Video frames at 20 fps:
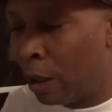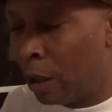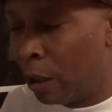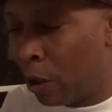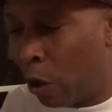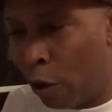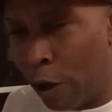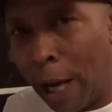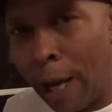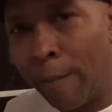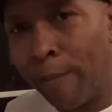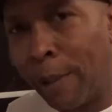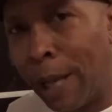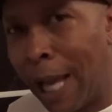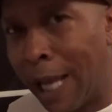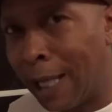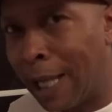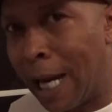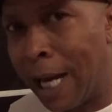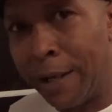Kodak
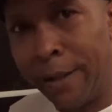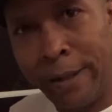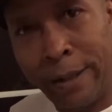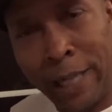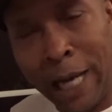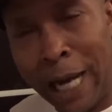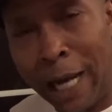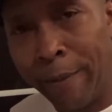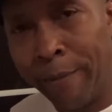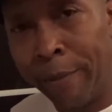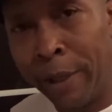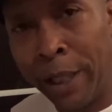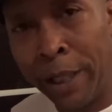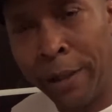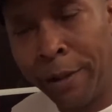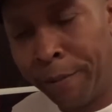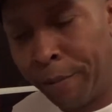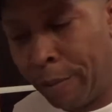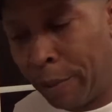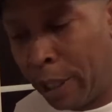Black got to stop, man.
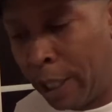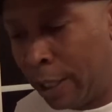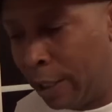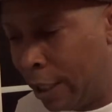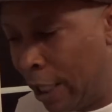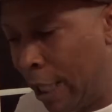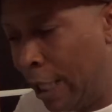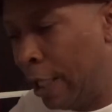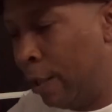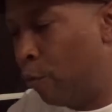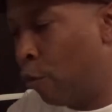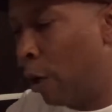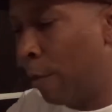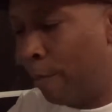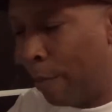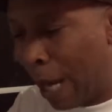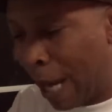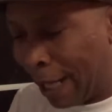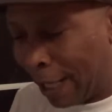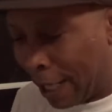And then he
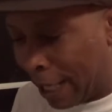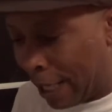went back,